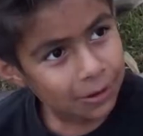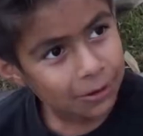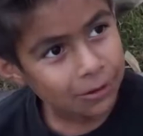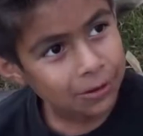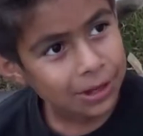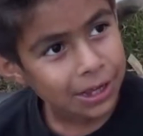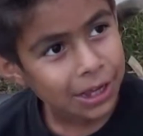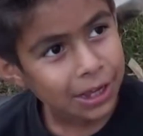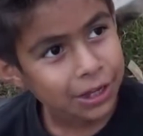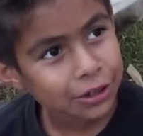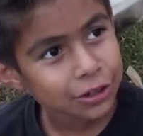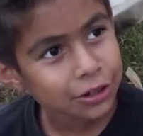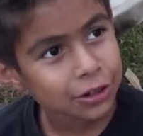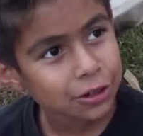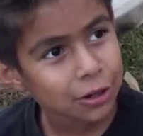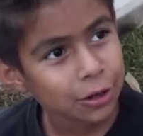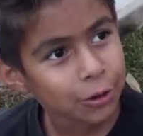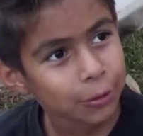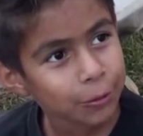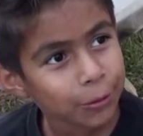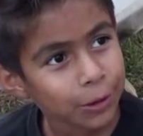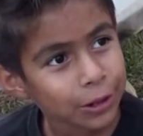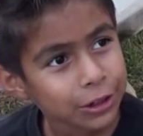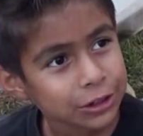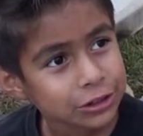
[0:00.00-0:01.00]
Okay, you
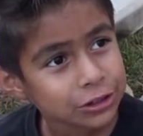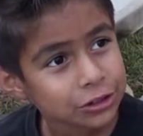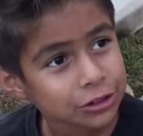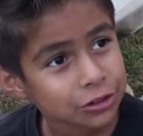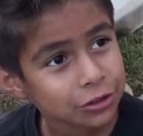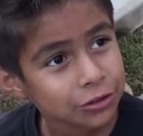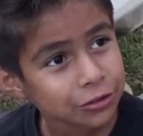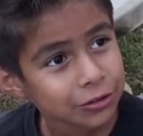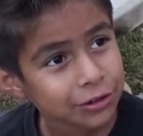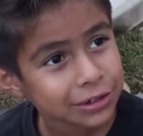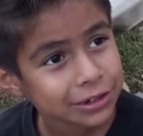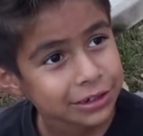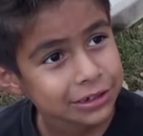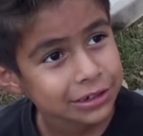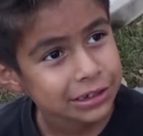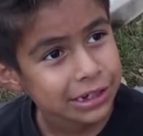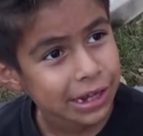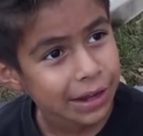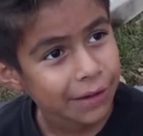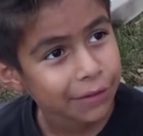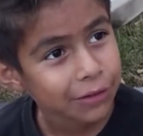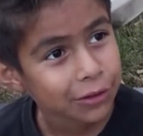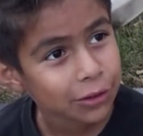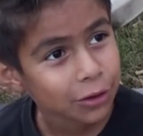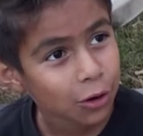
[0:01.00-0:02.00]
could work to 3 to
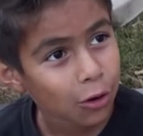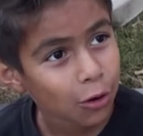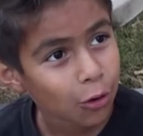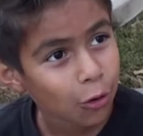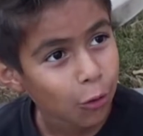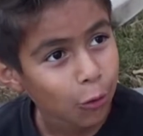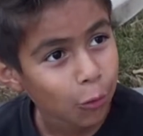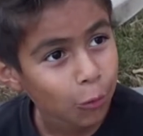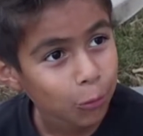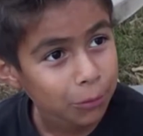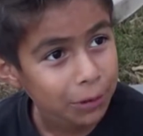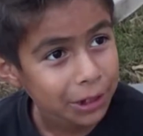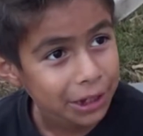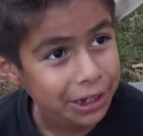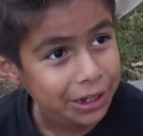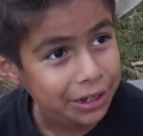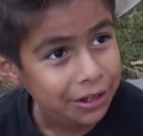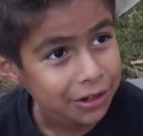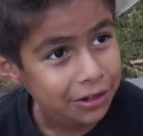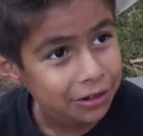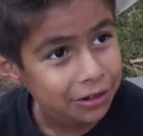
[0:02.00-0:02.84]
7 the whole week.